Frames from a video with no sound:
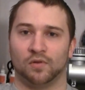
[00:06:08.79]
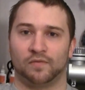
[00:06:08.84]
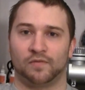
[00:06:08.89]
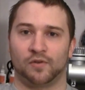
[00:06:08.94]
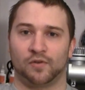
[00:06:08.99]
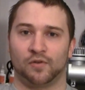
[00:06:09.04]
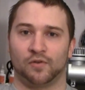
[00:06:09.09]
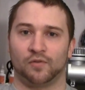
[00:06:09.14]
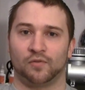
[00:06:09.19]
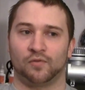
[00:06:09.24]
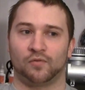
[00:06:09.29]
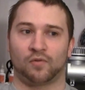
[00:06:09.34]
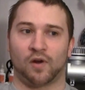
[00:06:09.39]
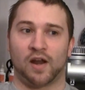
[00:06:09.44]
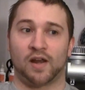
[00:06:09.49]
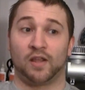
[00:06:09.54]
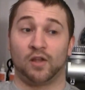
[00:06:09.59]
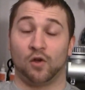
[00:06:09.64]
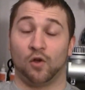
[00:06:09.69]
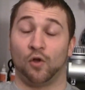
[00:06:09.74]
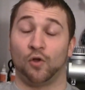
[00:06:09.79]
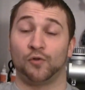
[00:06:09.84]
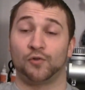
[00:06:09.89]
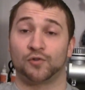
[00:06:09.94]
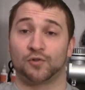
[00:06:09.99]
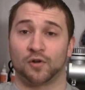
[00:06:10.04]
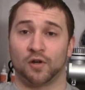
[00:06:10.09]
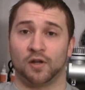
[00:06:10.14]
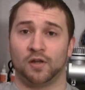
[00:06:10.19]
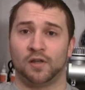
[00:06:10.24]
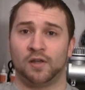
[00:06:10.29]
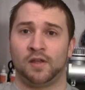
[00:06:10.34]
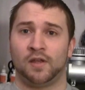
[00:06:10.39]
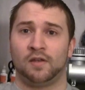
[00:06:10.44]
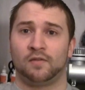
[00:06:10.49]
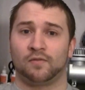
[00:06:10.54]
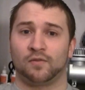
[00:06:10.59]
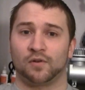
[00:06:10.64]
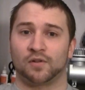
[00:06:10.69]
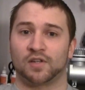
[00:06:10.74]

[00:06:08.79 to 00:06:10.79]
If you're writing ultra, for